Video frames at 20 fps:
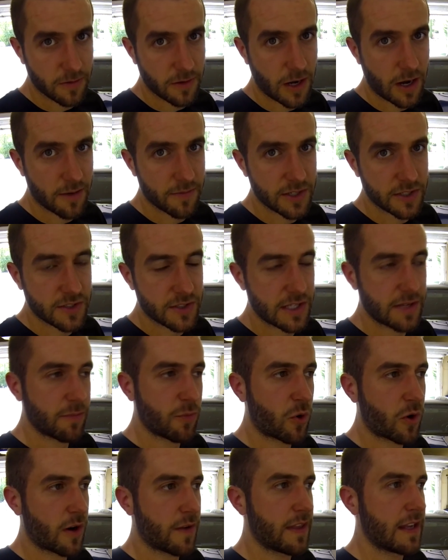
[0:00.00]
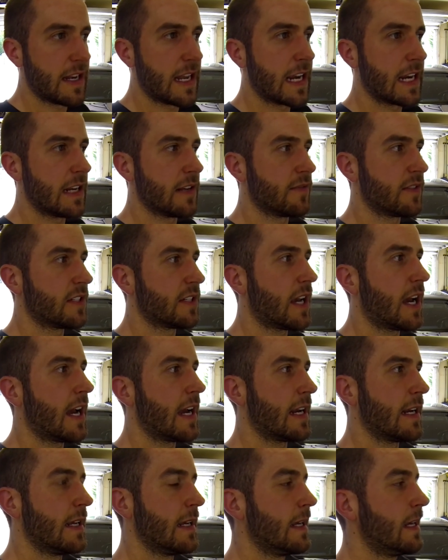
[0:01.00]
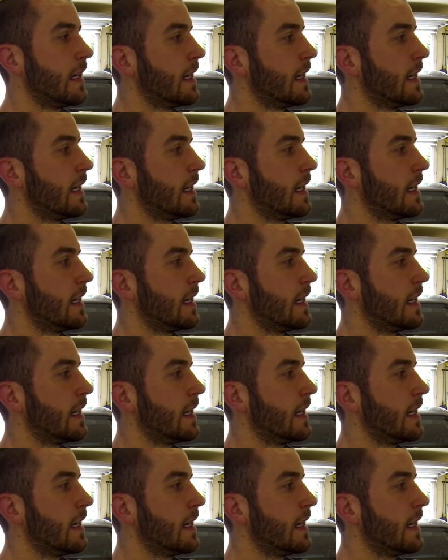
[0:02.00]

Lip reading: obviously more on the negative side.